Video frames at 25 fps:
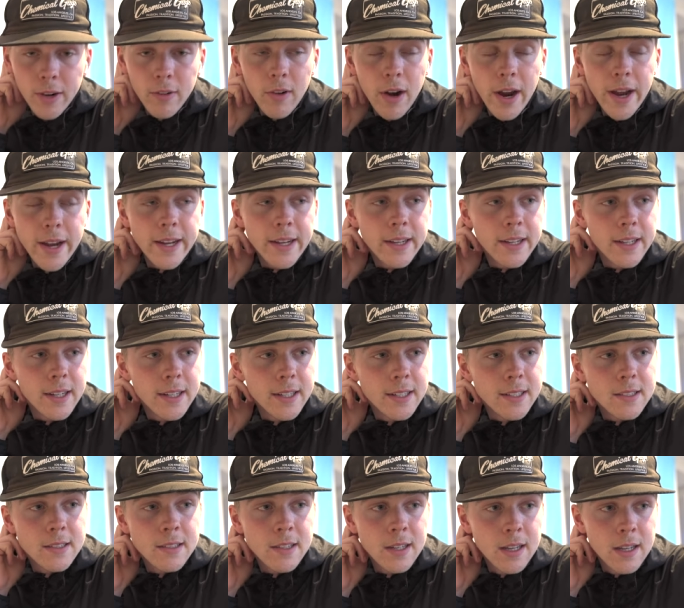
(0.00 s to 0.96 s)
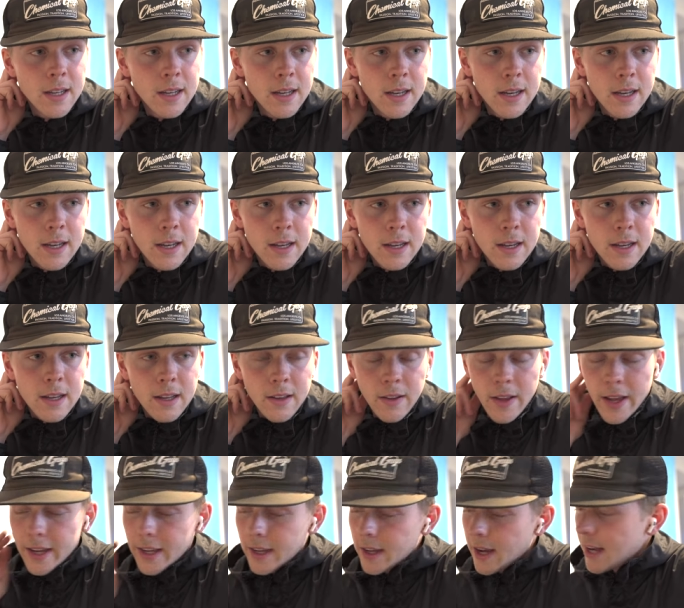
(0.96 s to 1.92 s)
it right, because,
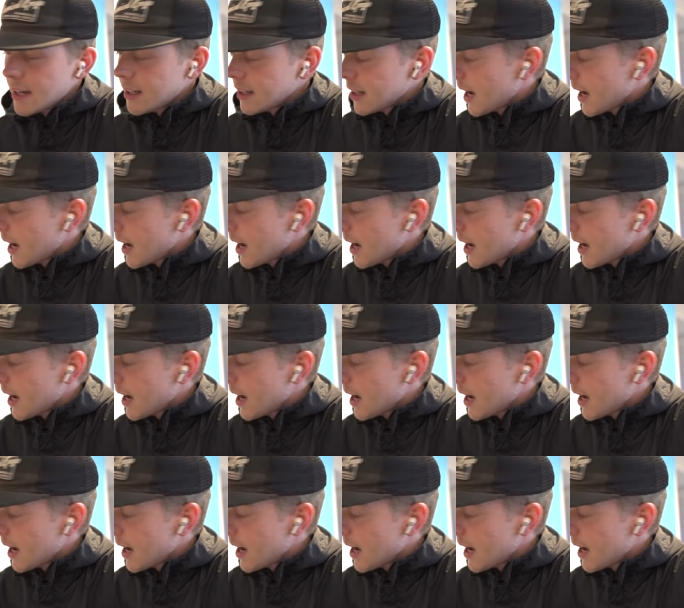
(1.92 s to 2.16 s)
like, I